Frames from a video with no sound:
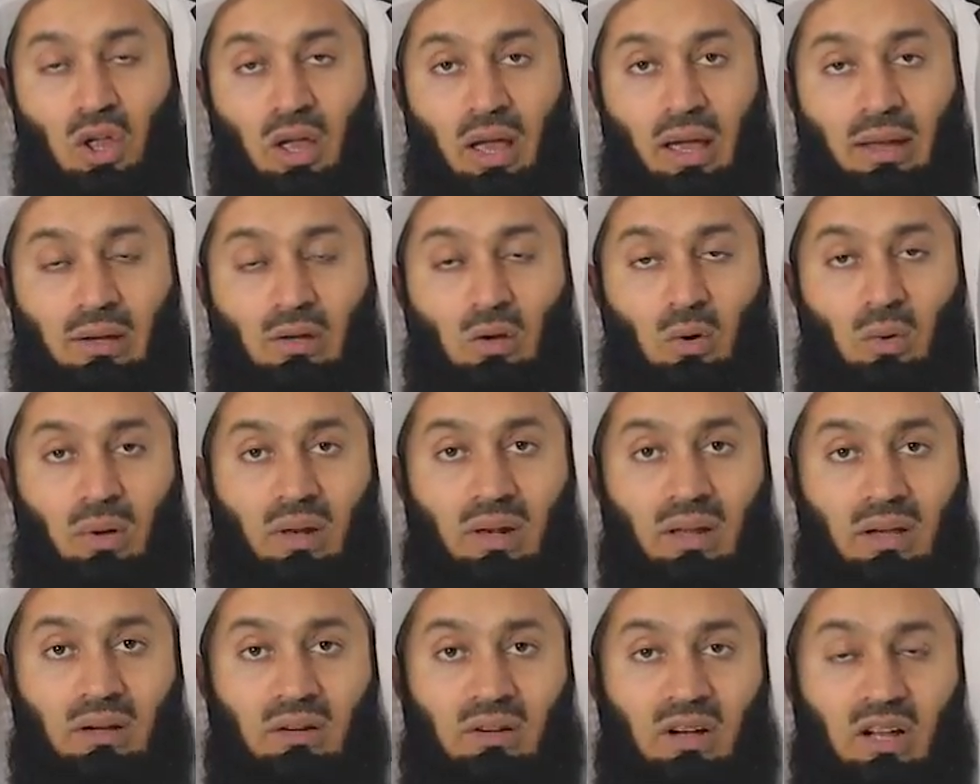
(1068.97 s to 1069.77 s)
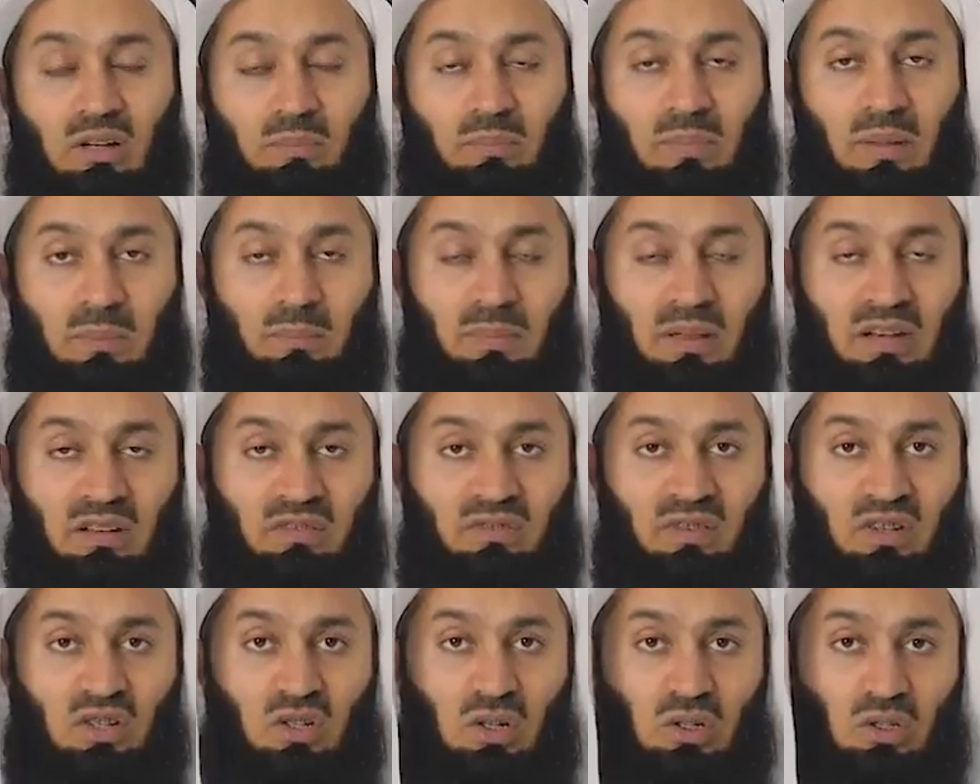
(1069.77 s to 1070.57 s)
And oh Allah, grant me
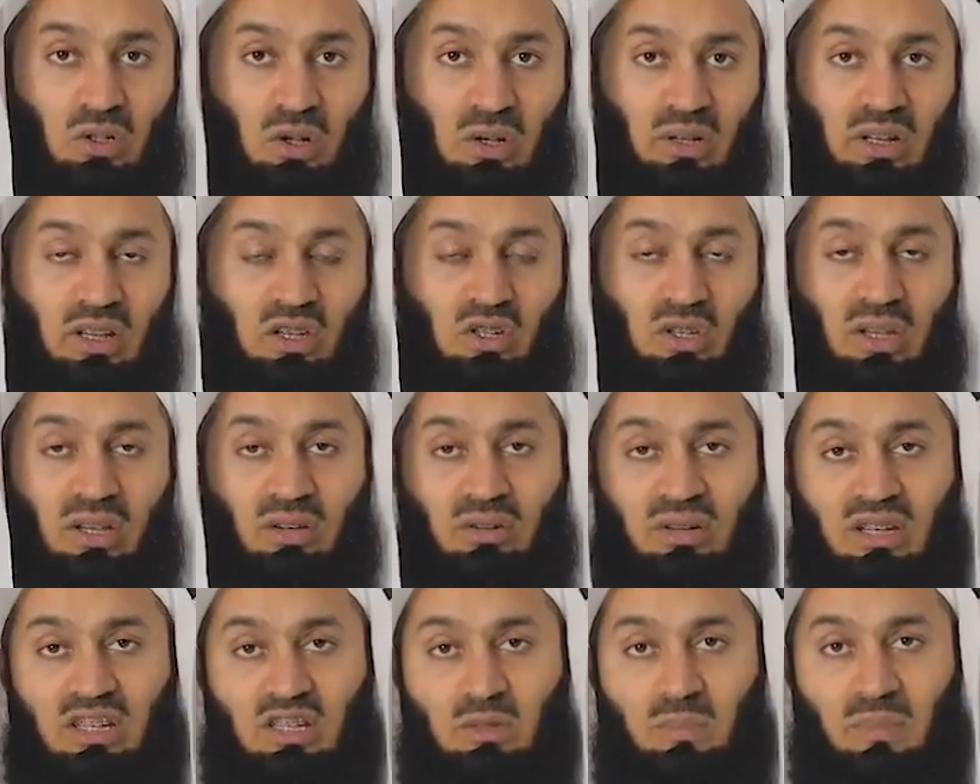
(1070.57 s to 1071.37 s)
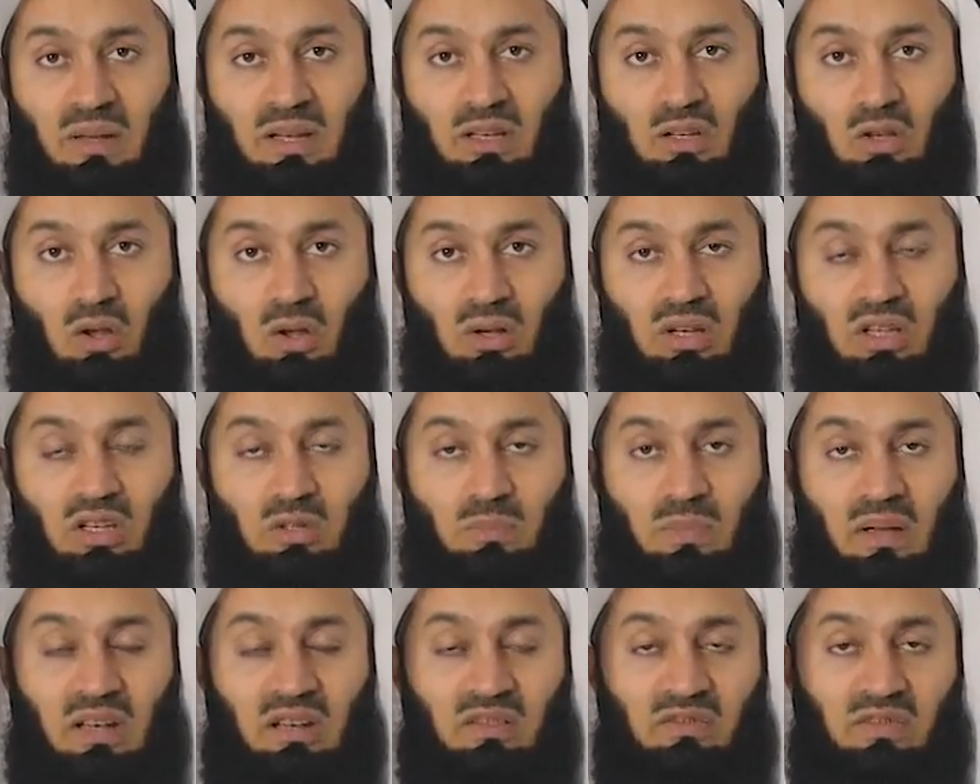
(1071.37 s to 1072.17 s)
beneficial knowledge, increase me in
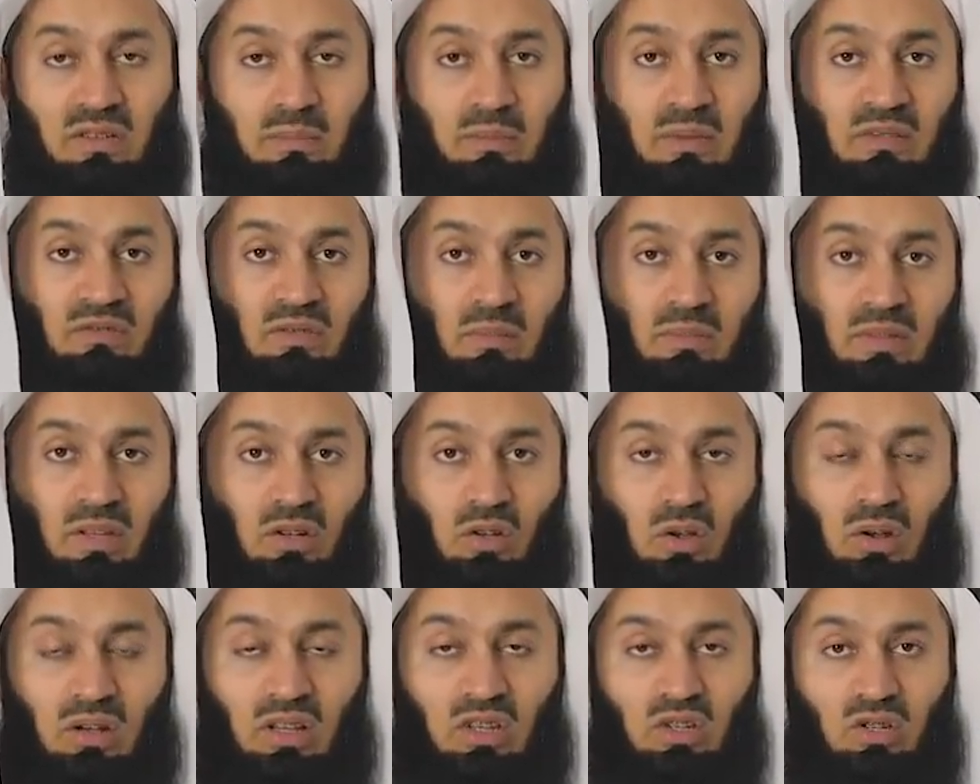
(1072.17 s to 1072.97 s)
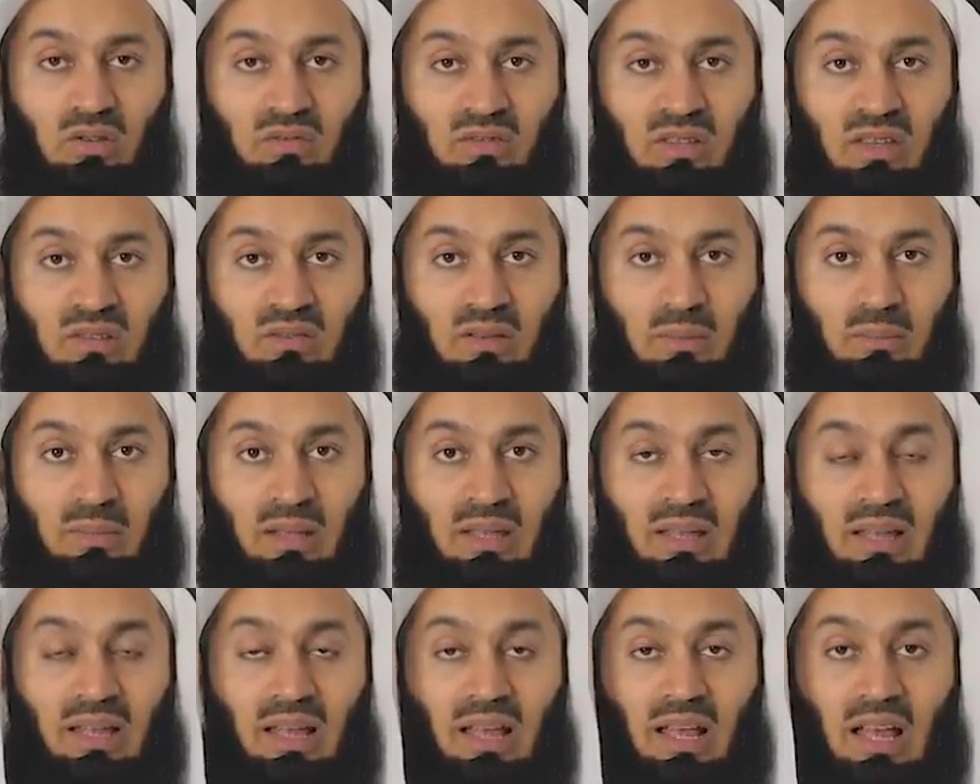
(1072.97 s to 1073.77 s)
knowledge, benefit me from the knowledge you've given
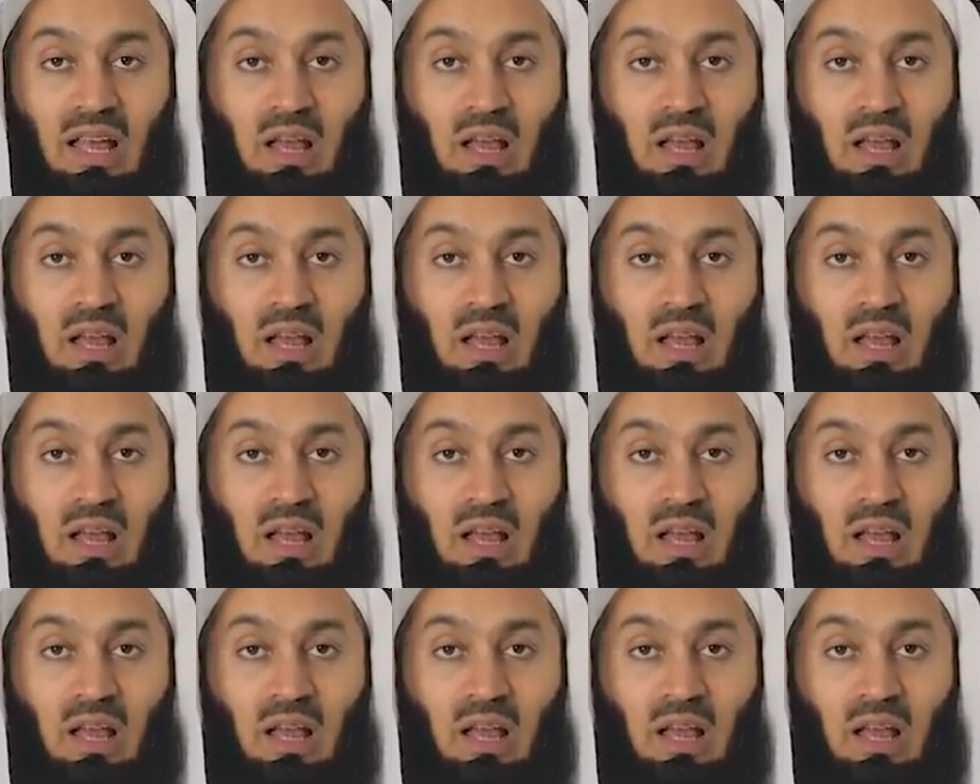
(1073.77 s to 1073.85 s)
me.